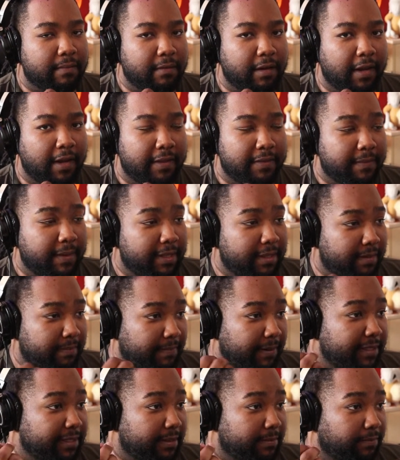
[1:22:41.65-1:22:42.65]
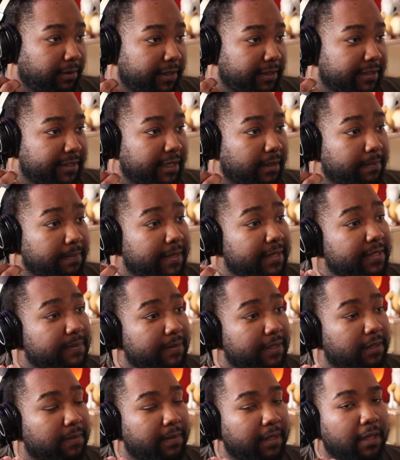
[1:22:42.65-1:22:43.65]
You have to basically break this down
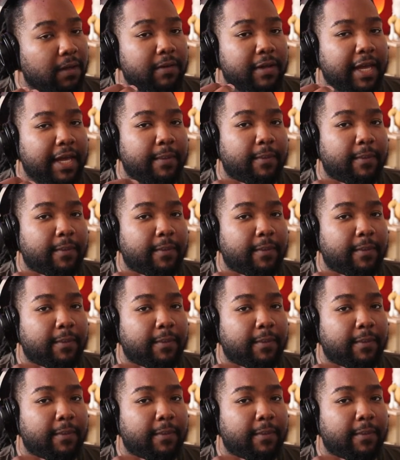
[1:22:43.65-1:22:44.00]
piecemeal and be like, okay,